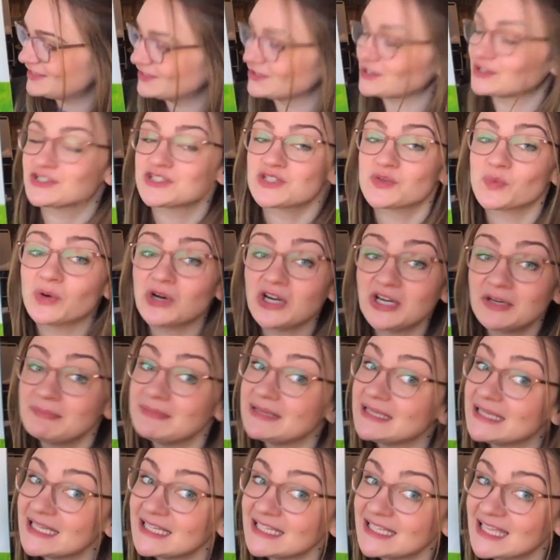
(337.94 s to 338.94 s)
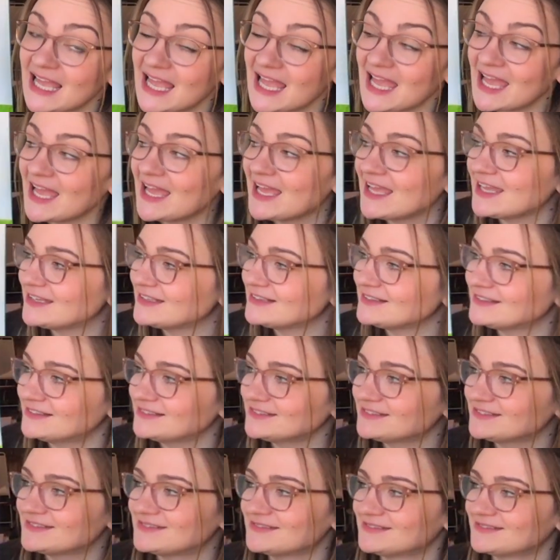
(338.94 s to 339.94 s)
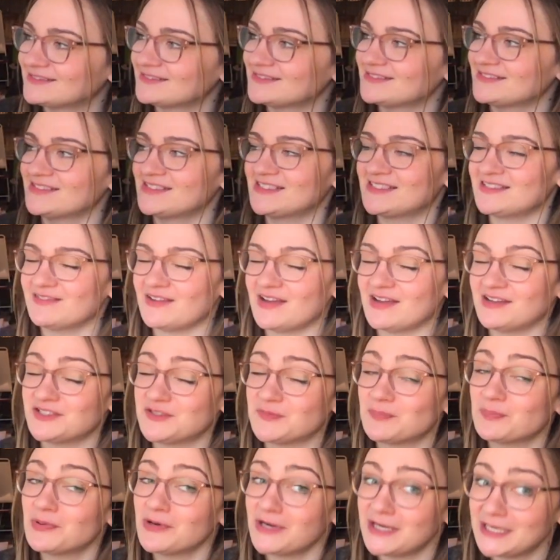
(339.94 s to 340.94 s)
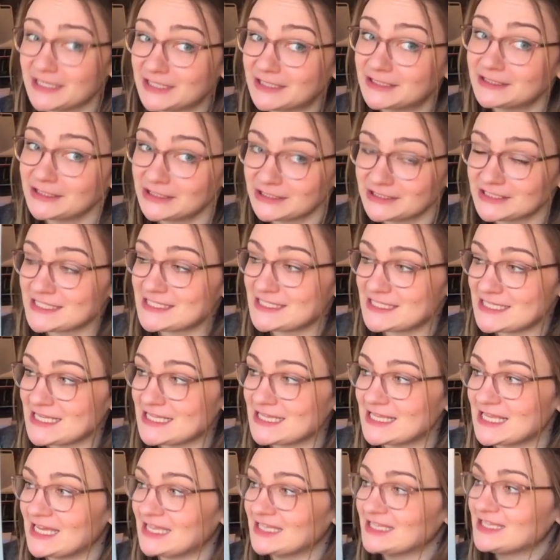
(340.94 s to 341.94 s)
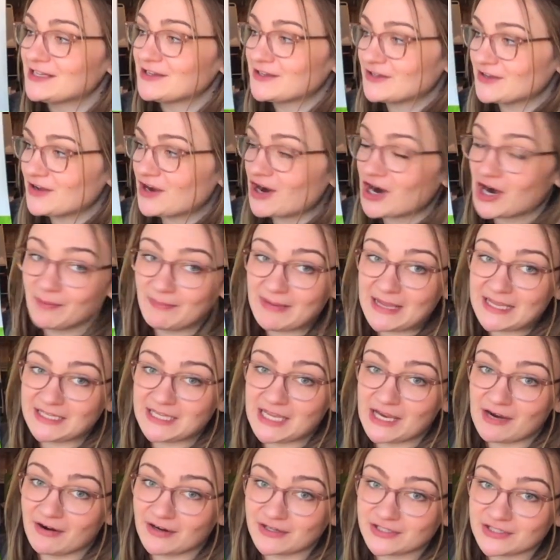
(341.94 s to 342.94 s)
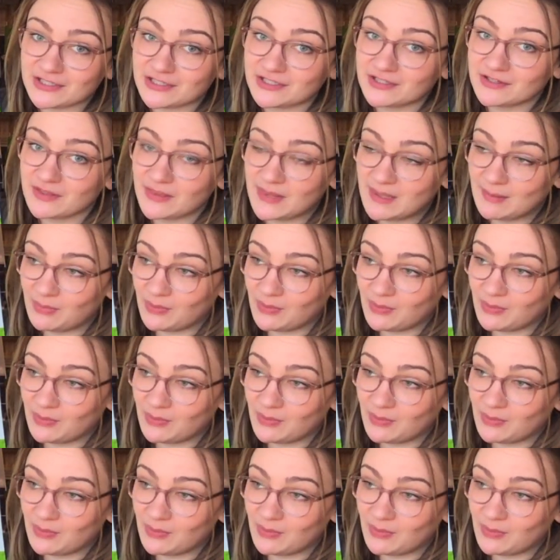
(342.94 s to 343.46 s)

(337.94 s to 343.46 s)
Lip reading: There's the word me again. So now it's pretty clear to see that our main character, the